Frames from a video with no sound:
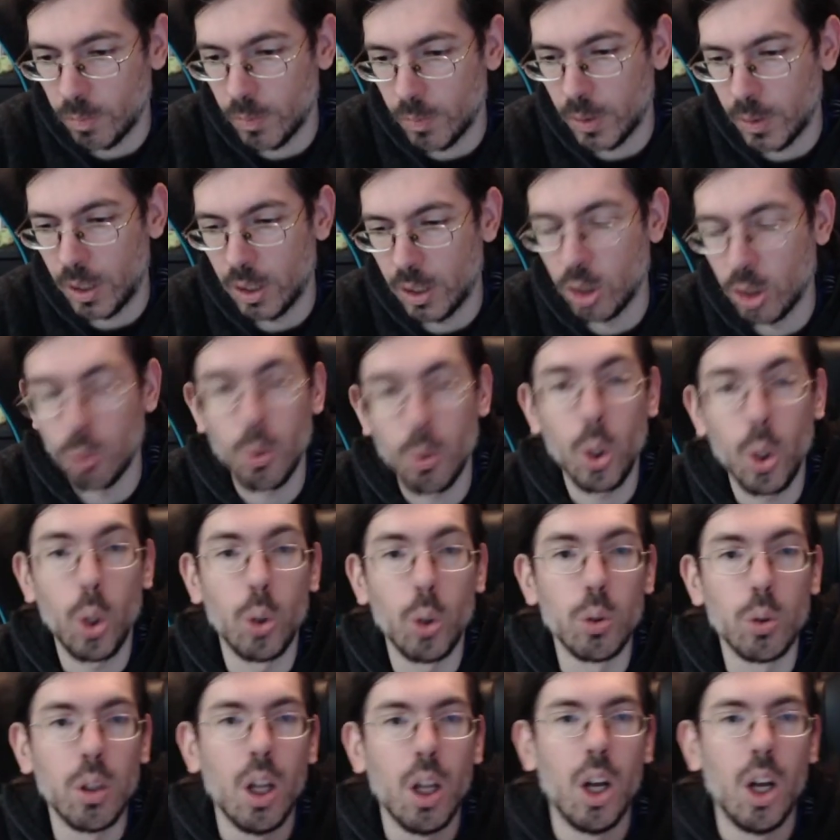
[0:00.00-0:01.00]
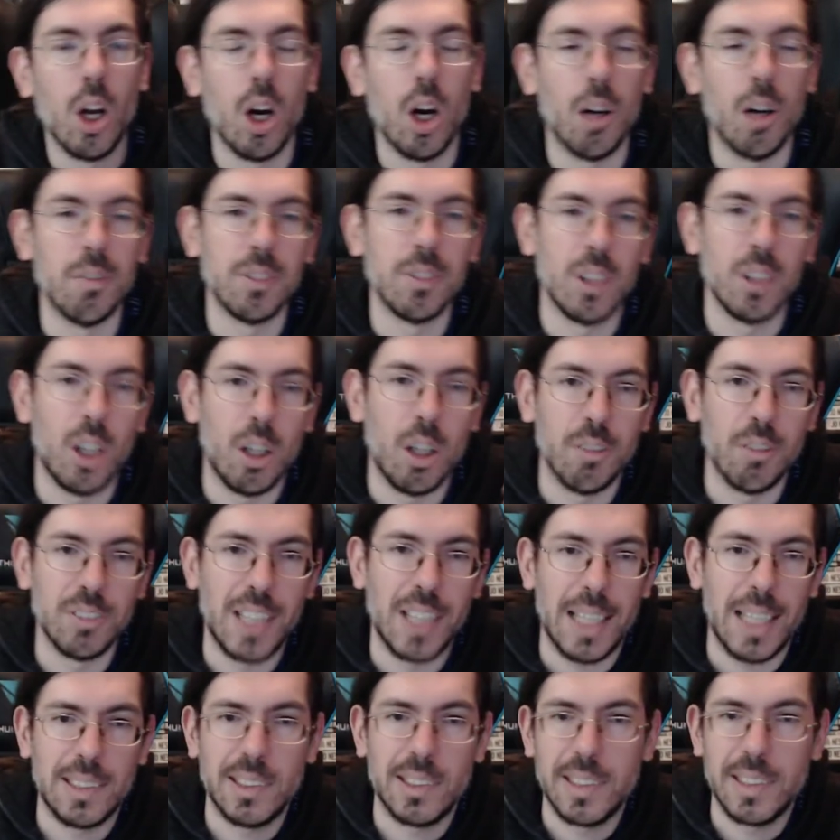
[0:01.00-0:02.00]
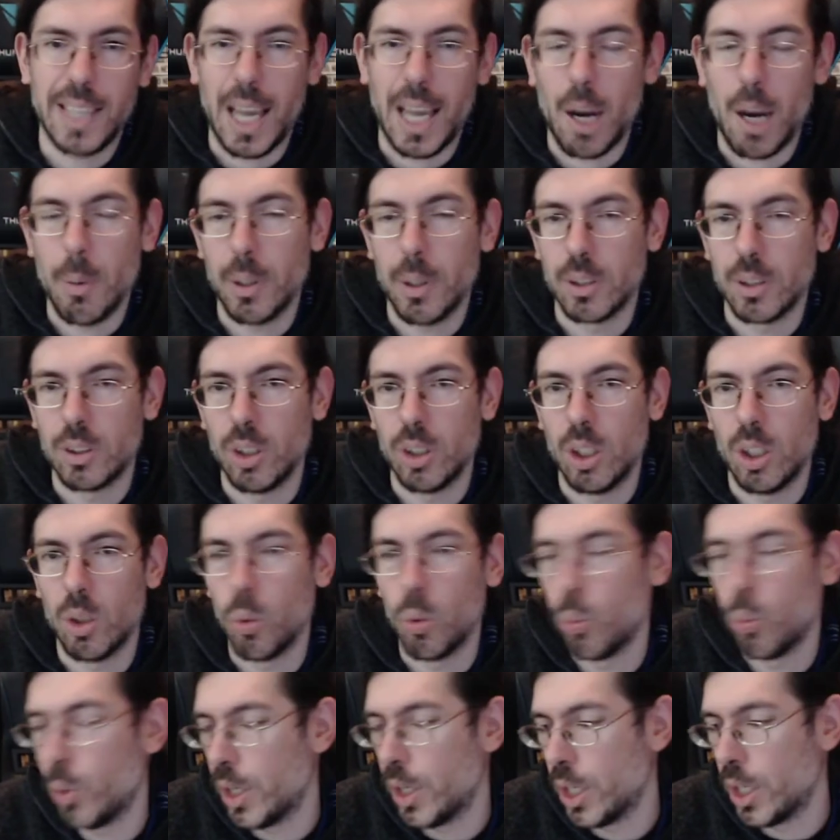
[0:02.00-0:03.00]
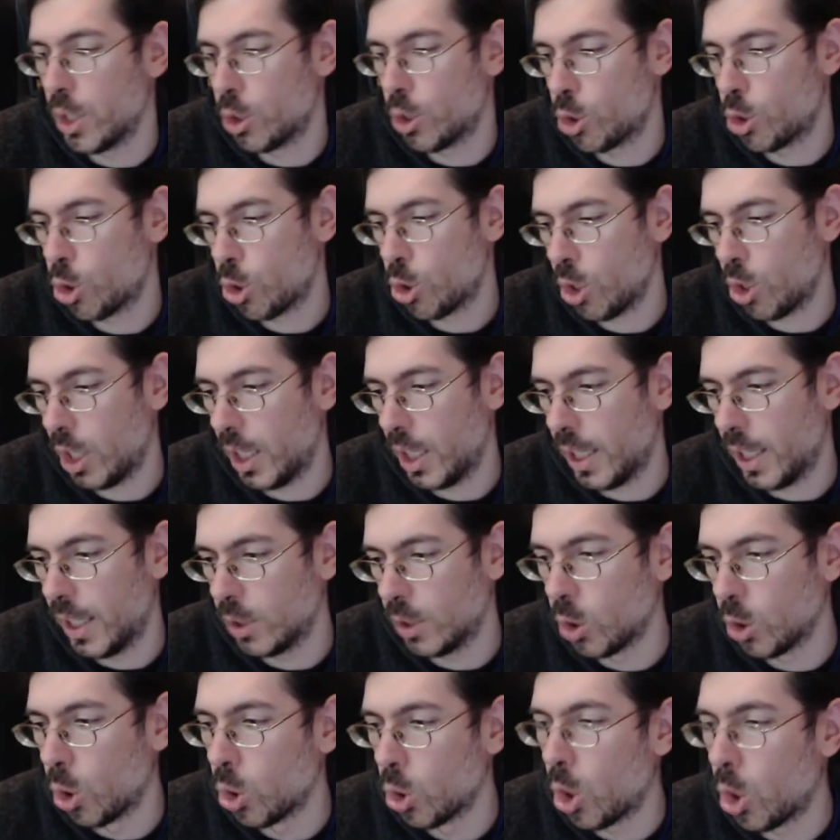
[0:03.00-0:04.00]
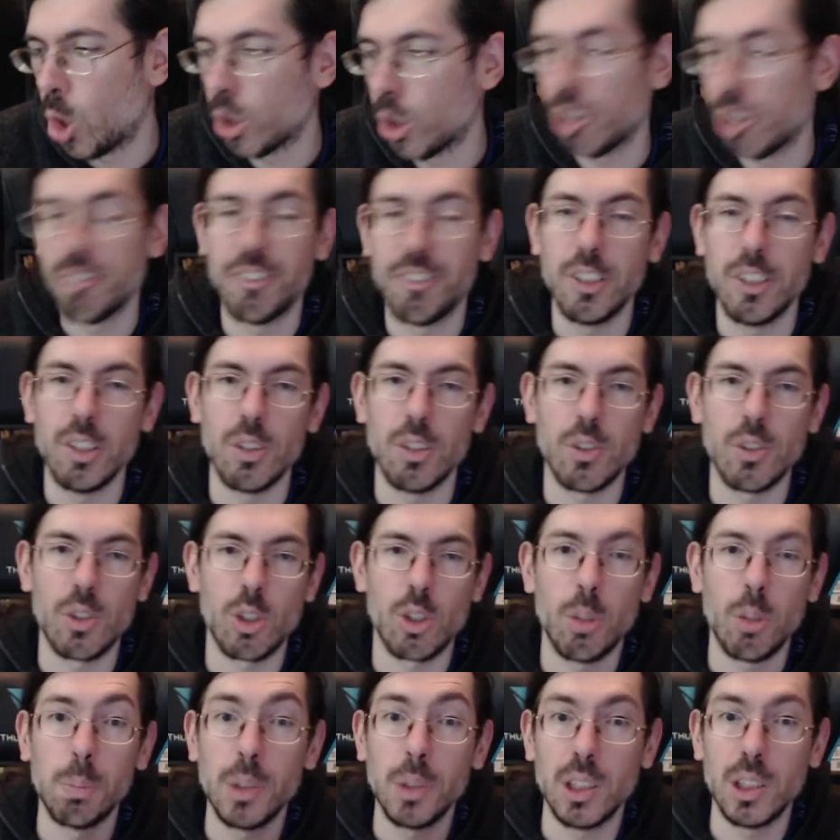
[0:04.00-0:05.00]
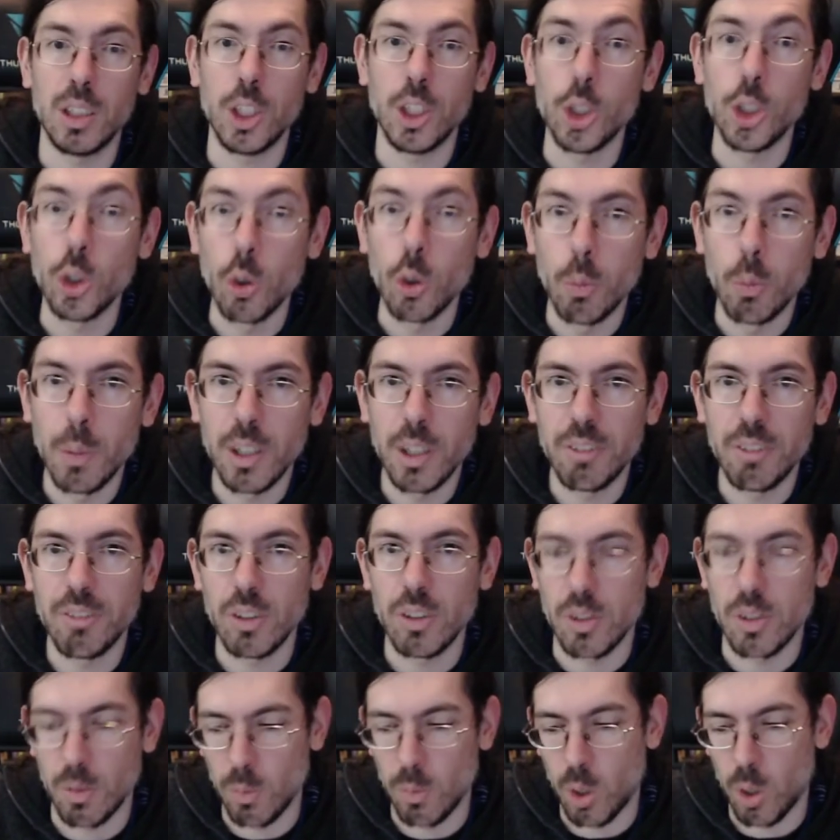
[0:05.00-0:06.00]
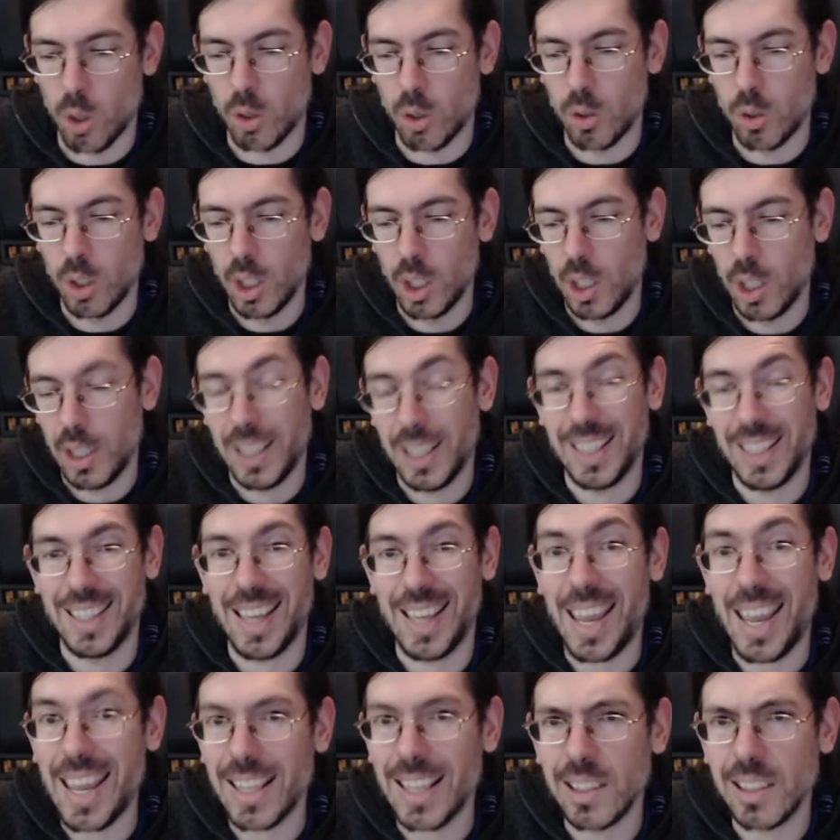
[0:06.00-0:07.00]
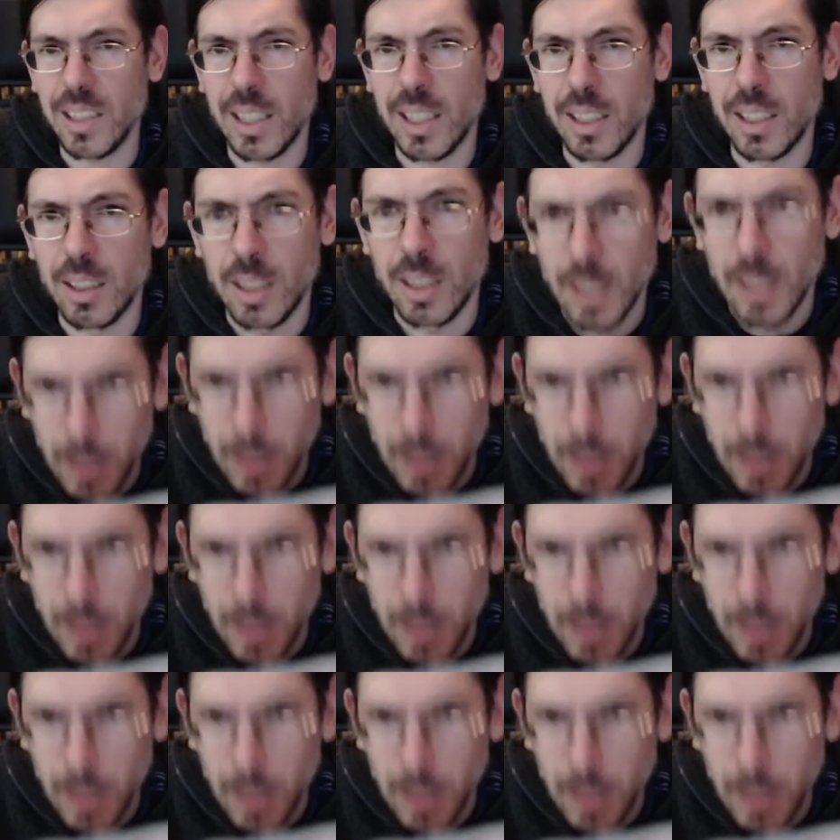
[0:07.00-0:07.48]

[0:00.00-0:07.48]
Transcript: in the role of that character, which no longer feels completely human, feels more alien.